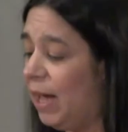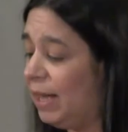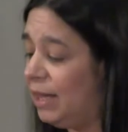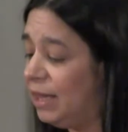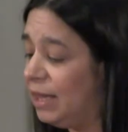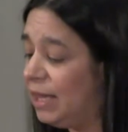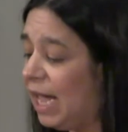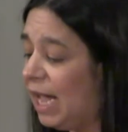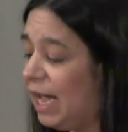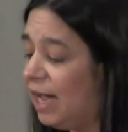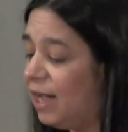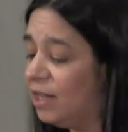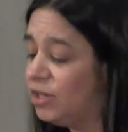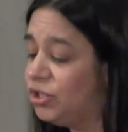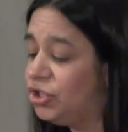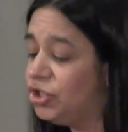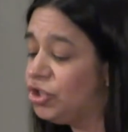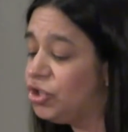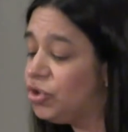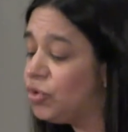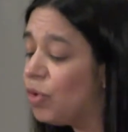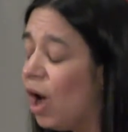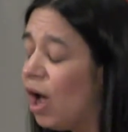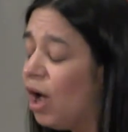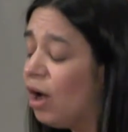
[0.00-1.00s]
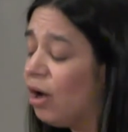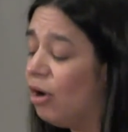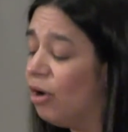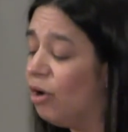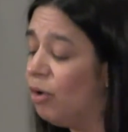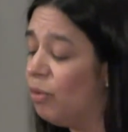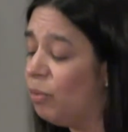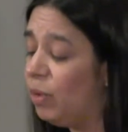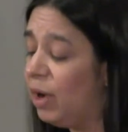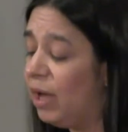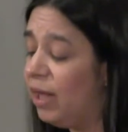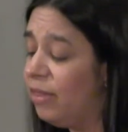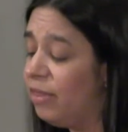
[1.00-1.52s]
and Leah
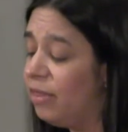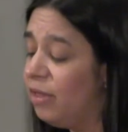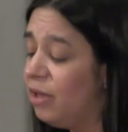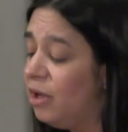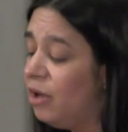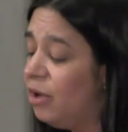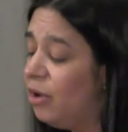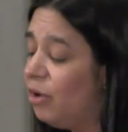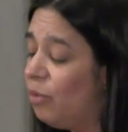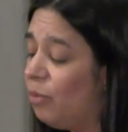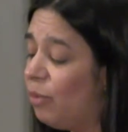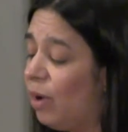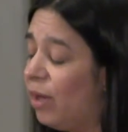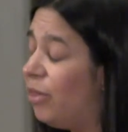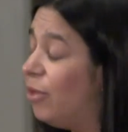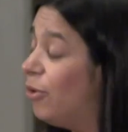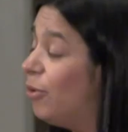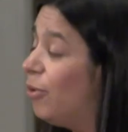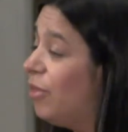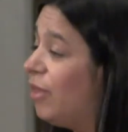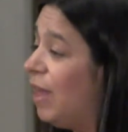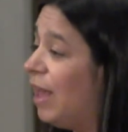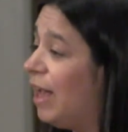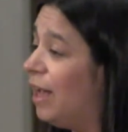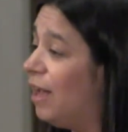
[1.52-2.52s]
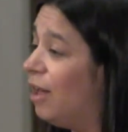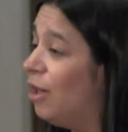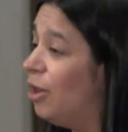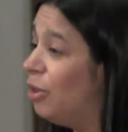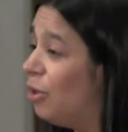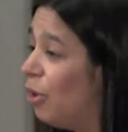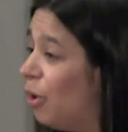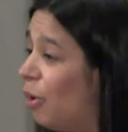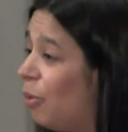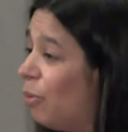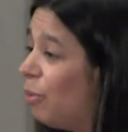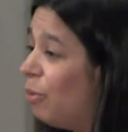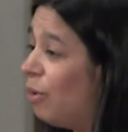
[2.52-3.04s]
struggle with whether they
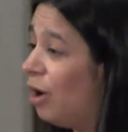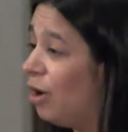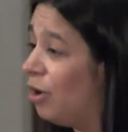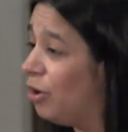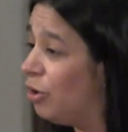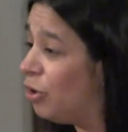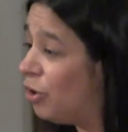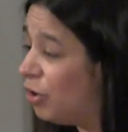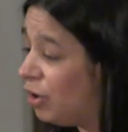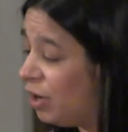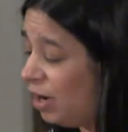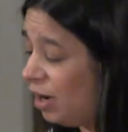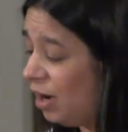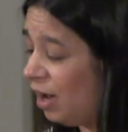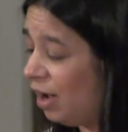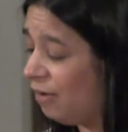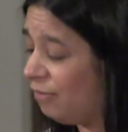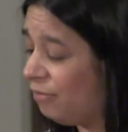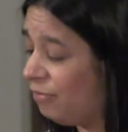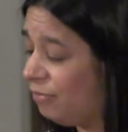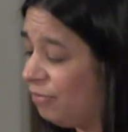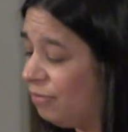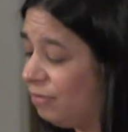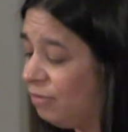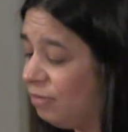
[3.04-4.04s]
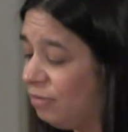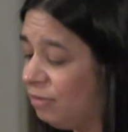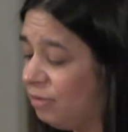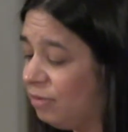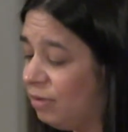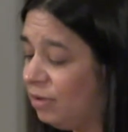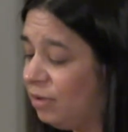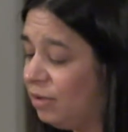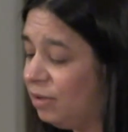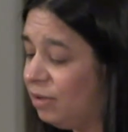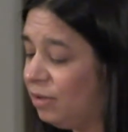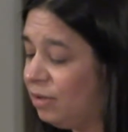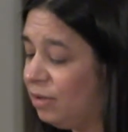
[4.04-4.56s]
alone are good enough,
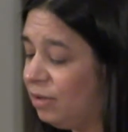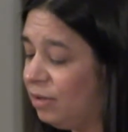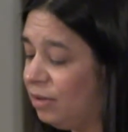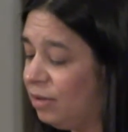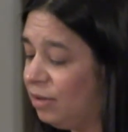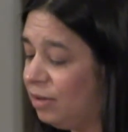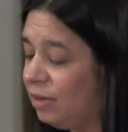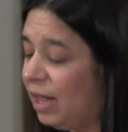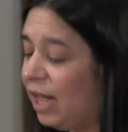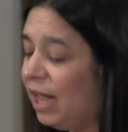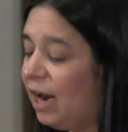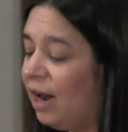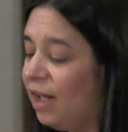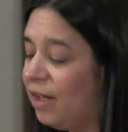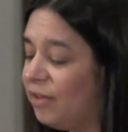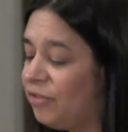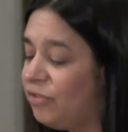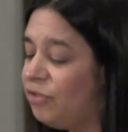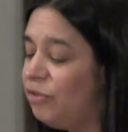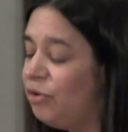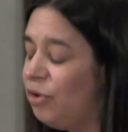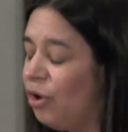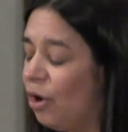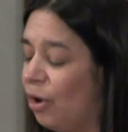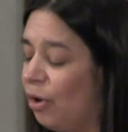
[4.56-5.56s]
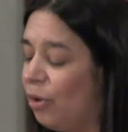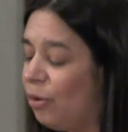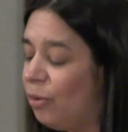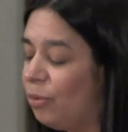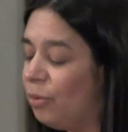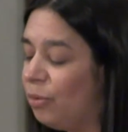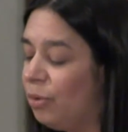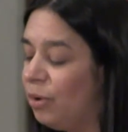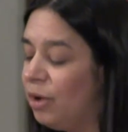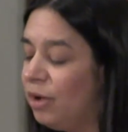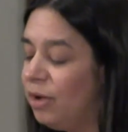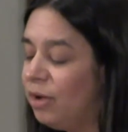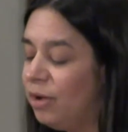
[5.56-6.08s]
let us
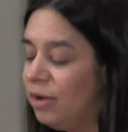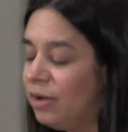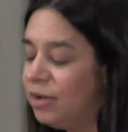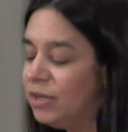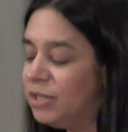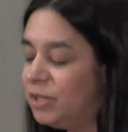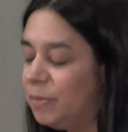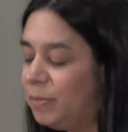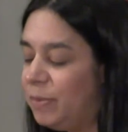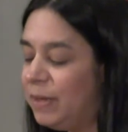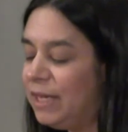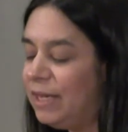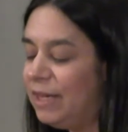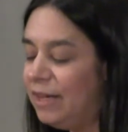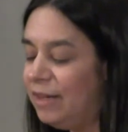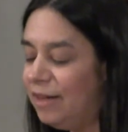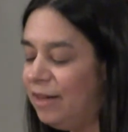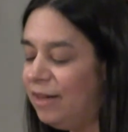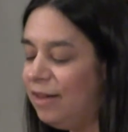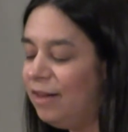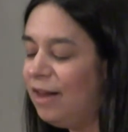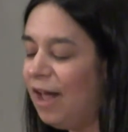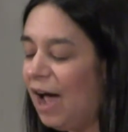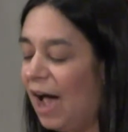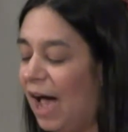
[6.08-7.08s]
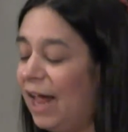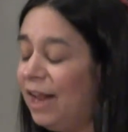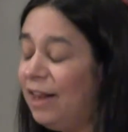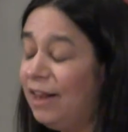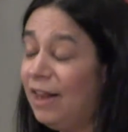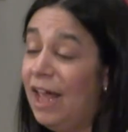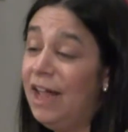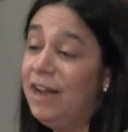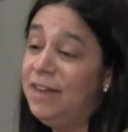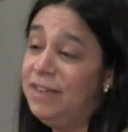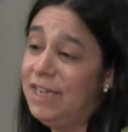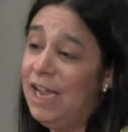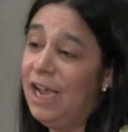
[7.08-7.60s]
know to be not
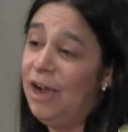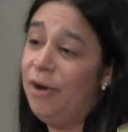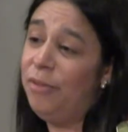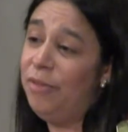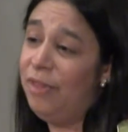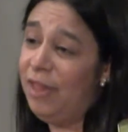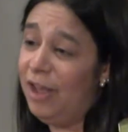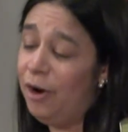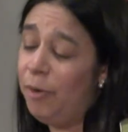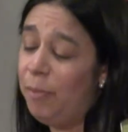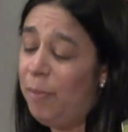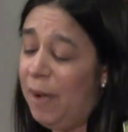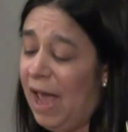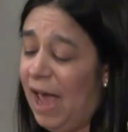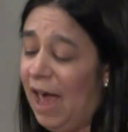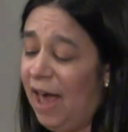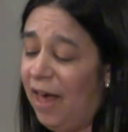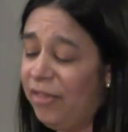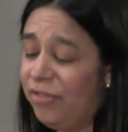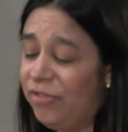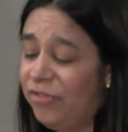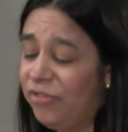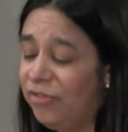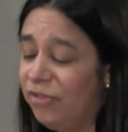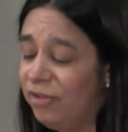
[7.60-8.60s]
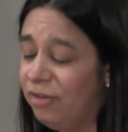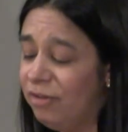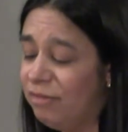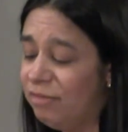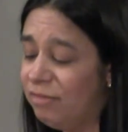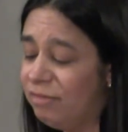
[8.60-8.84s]
led down their paths.